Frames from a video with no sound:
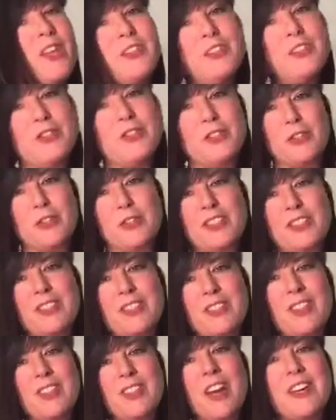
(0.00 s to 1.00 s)
This is
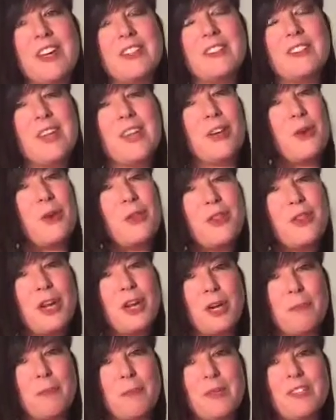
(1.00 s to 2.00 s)
Christy Knight,
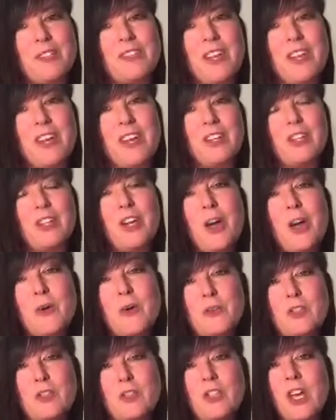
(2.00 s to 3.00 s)
psychotherapist and
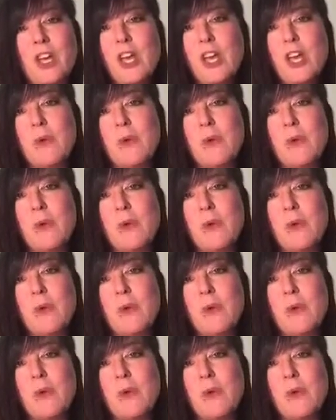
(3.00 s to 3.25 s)
coach,